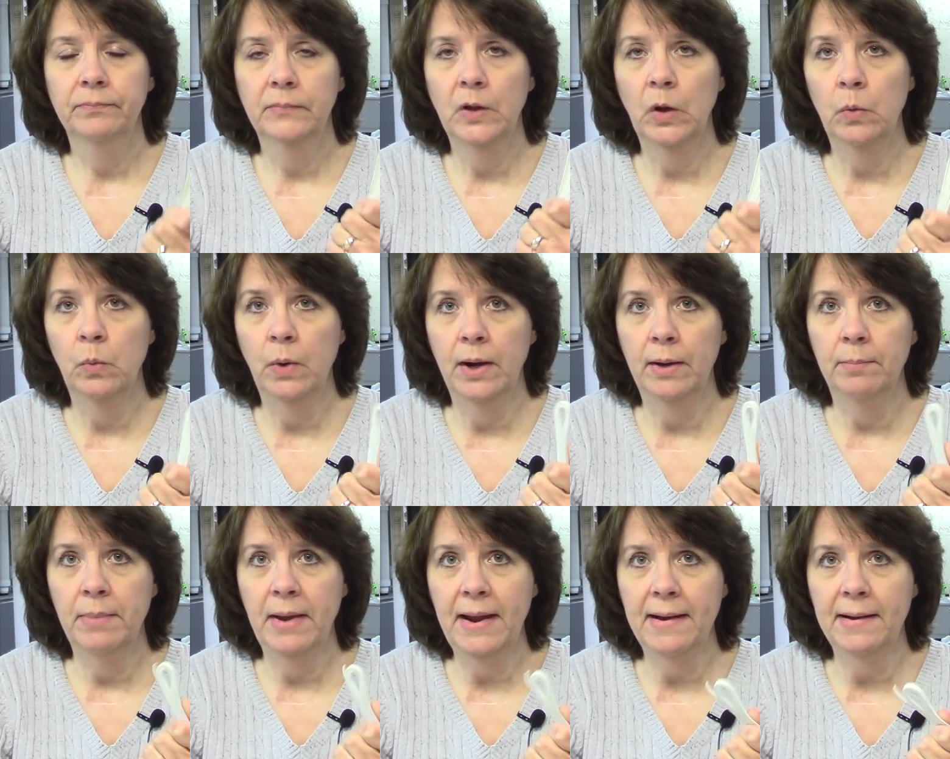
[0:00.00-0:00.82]
a
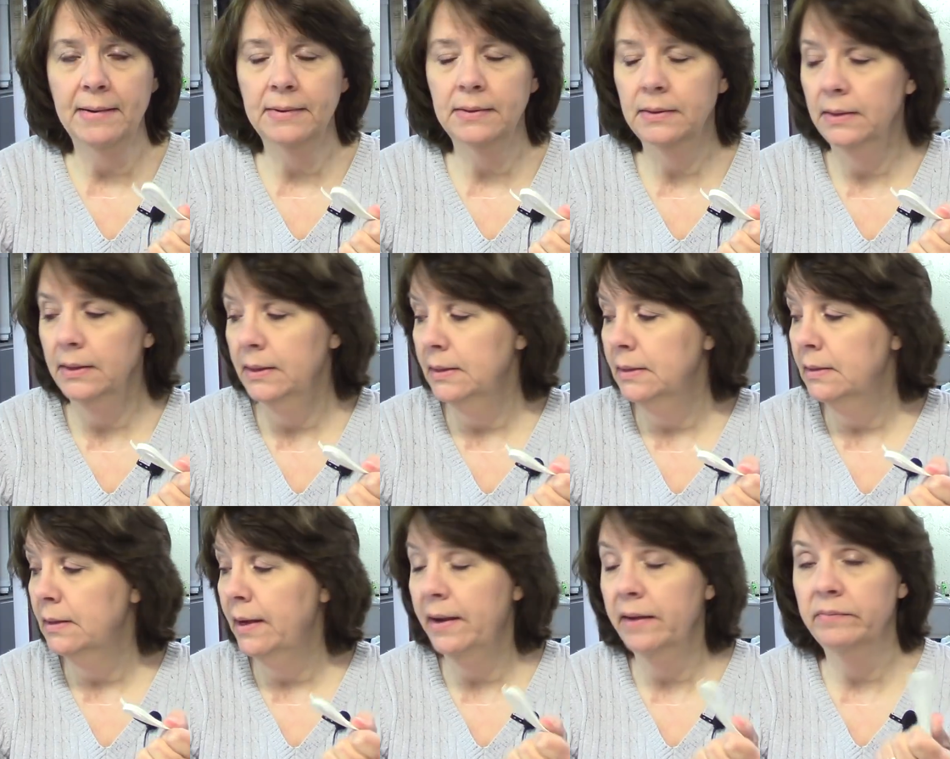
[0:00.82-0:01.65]
while back
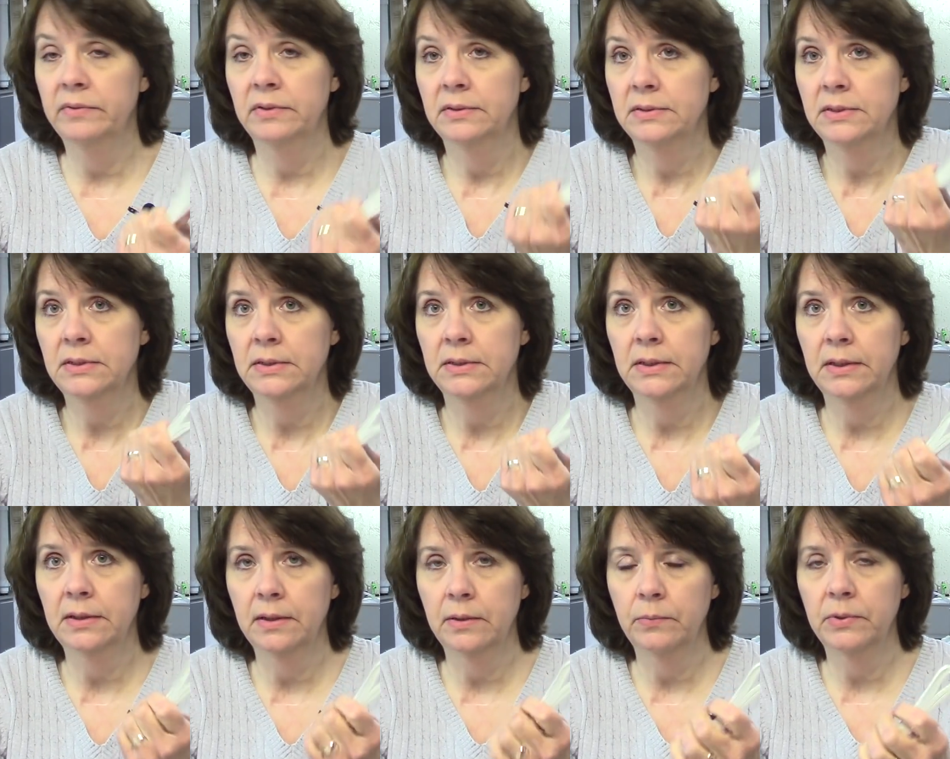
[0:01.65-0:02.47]
and I haven't done
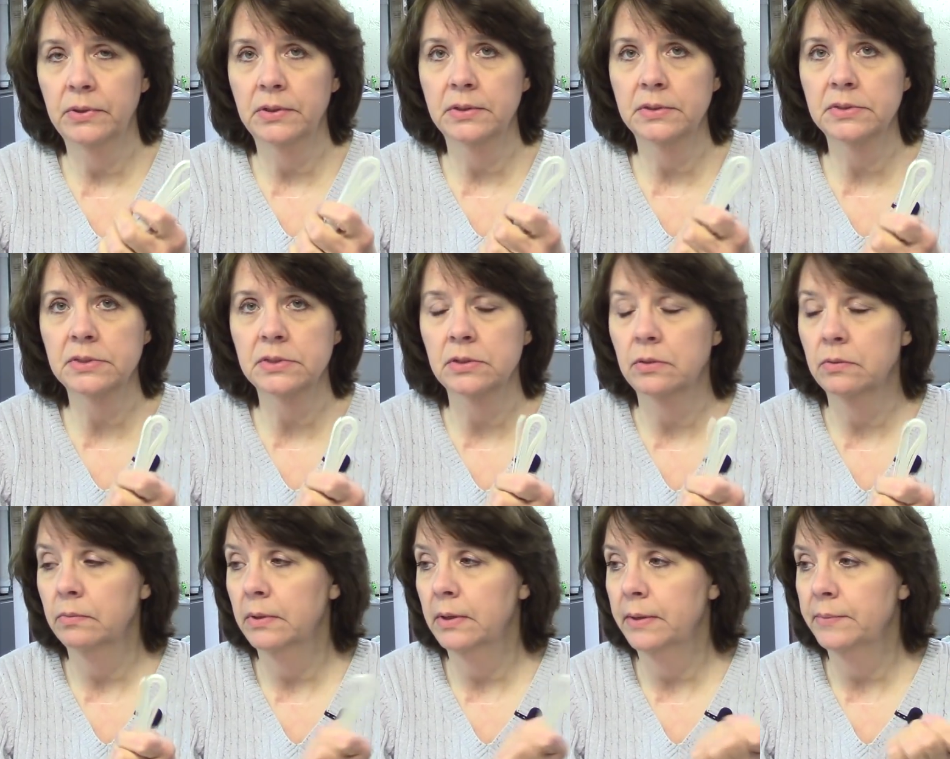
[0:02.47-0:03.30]
anything with it
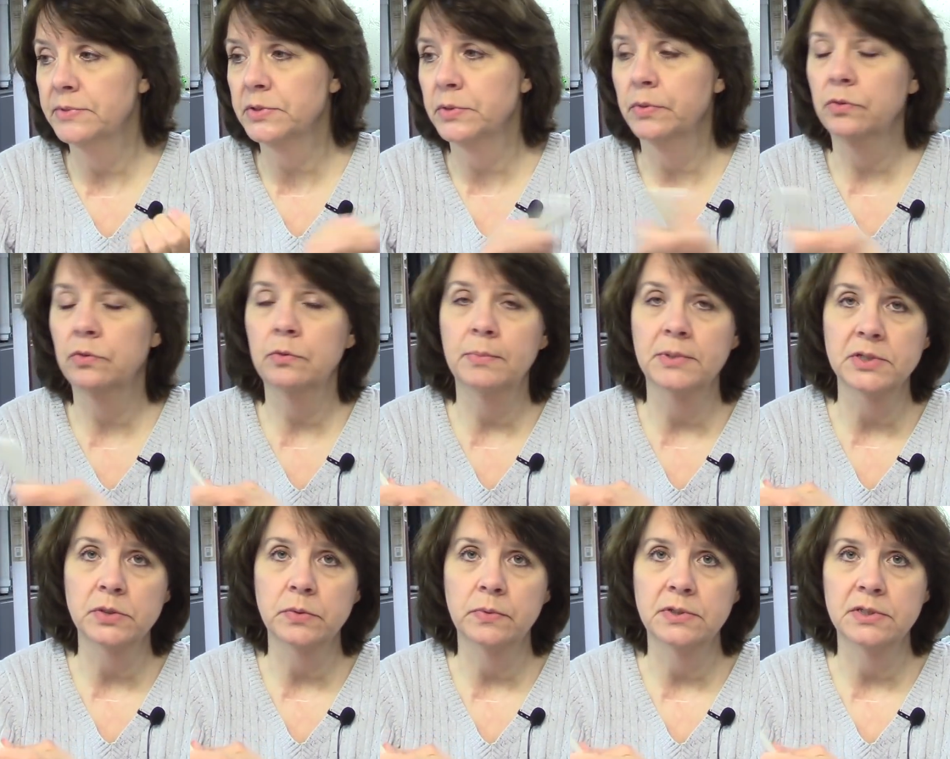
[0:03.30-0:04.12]
so when I was going through my
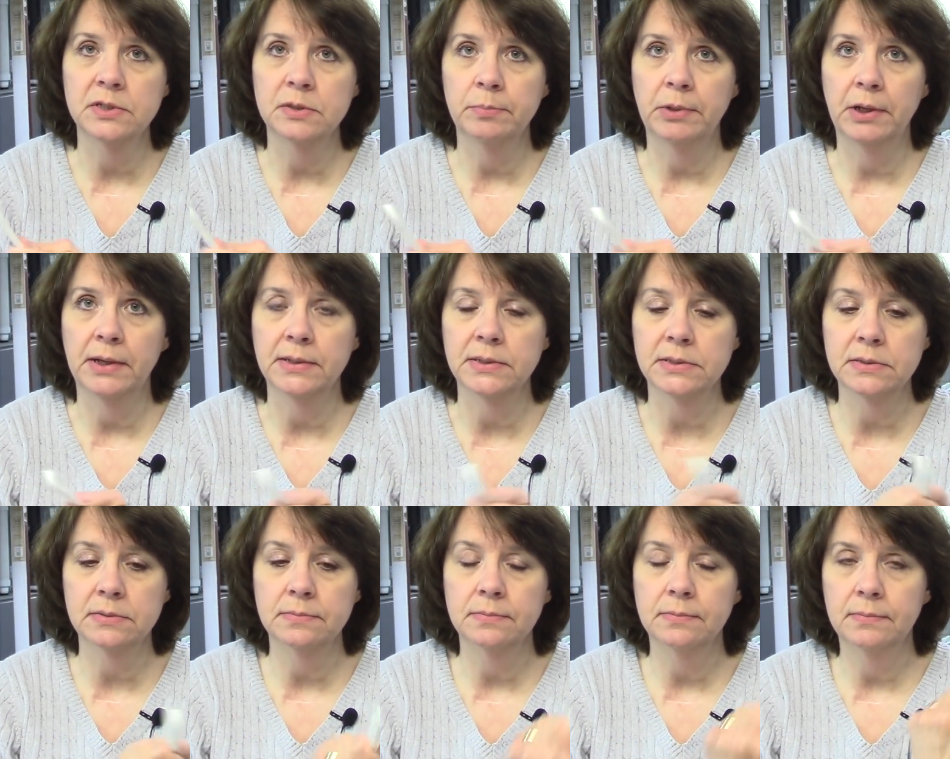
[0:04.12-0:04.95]
sewing
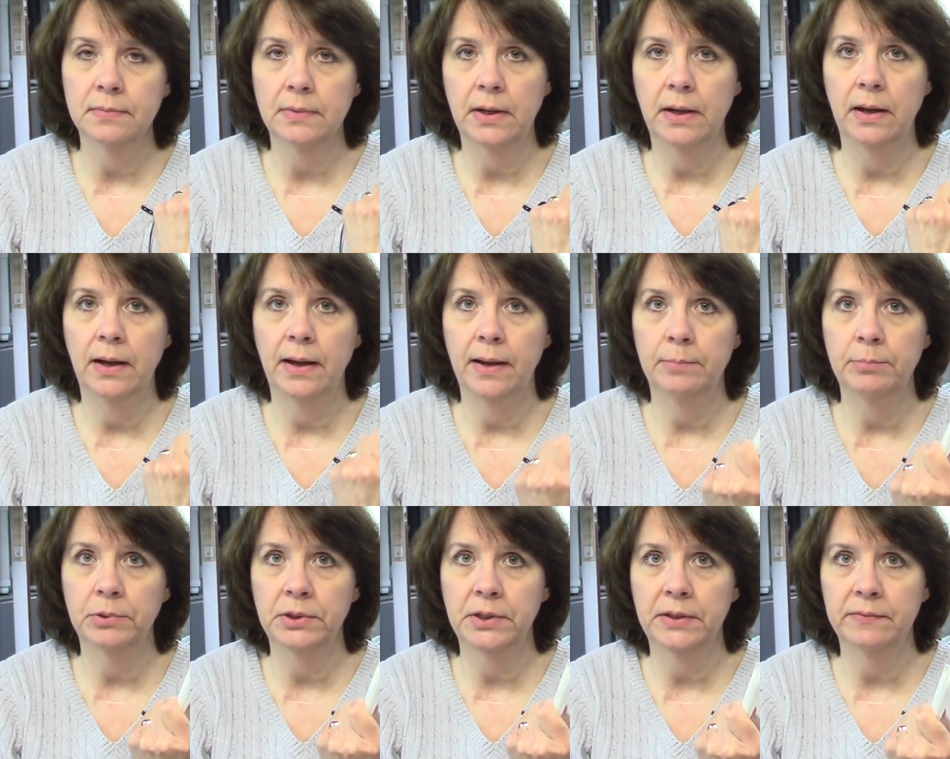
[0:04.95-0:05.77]
supplies I
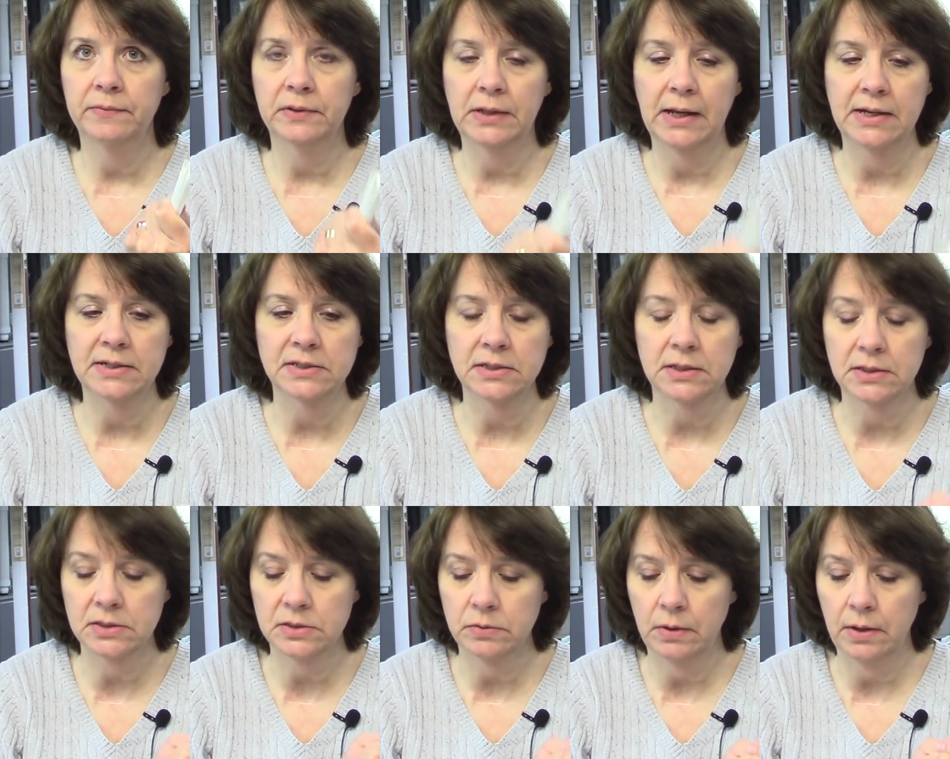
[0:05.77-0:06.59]
had plenty of
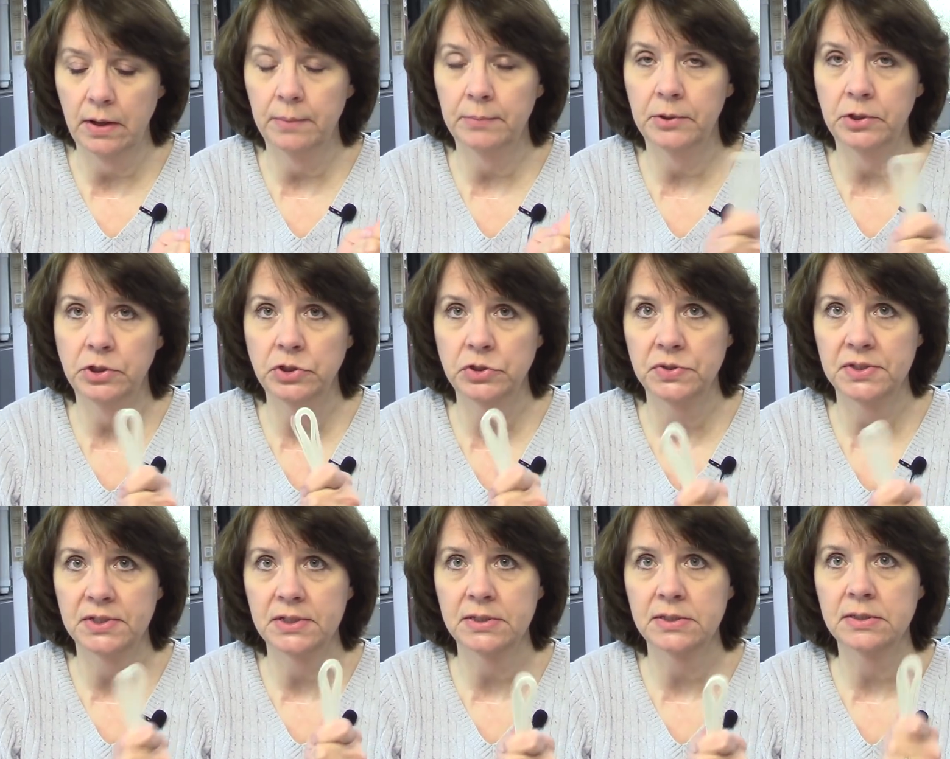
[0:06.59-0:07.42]
elastic, so I'm going to
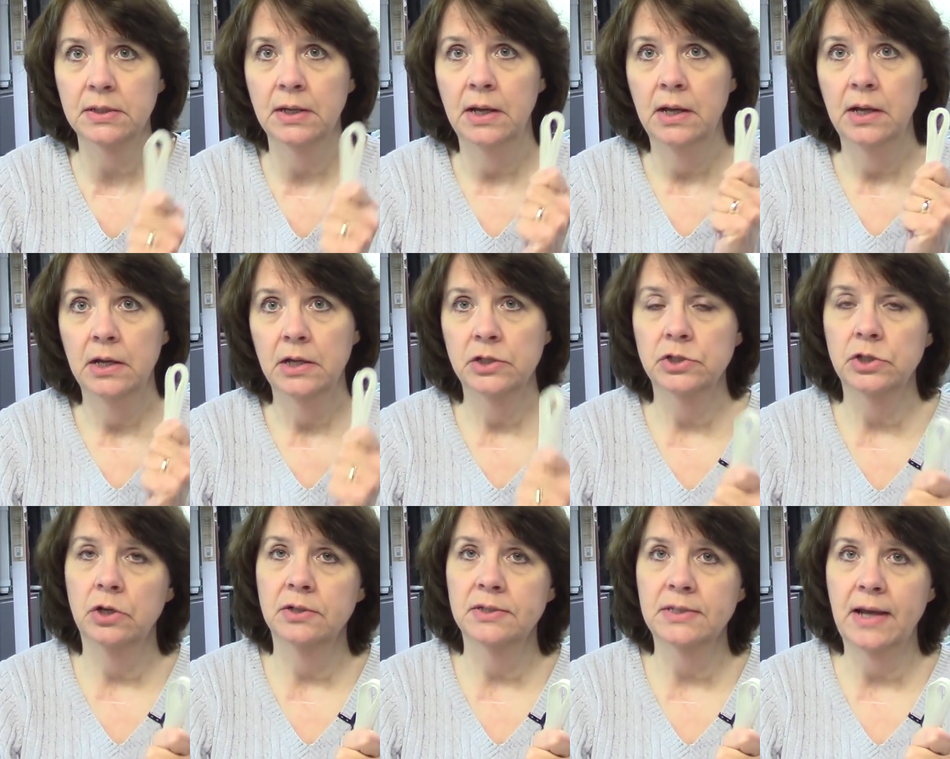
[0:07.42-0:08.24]
use this
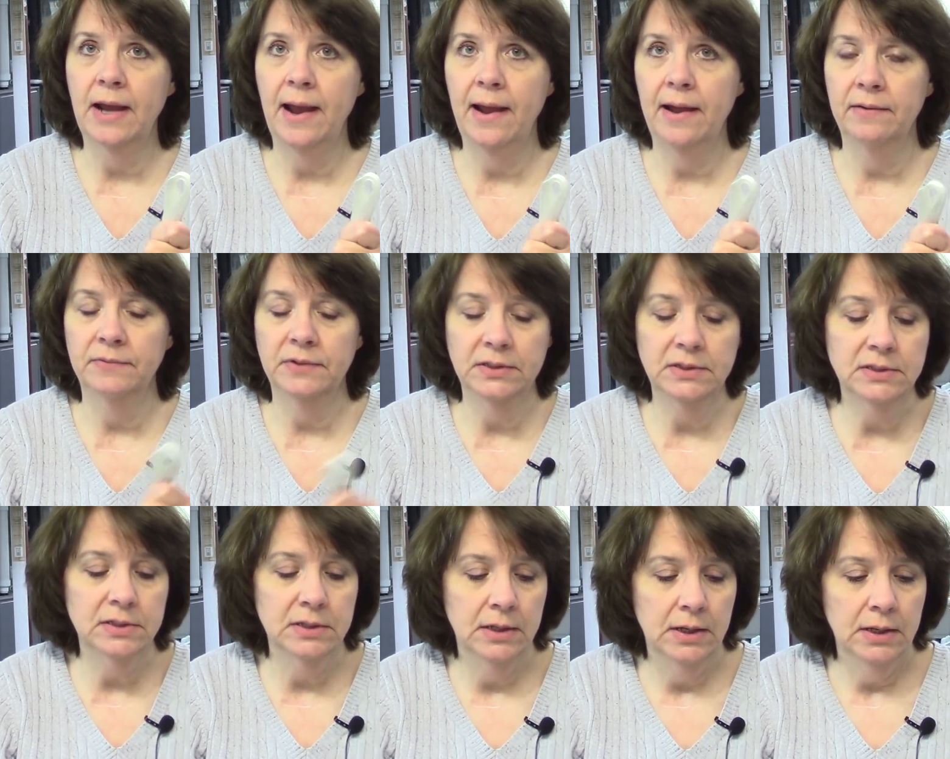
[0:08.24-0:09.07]
as long as I have it.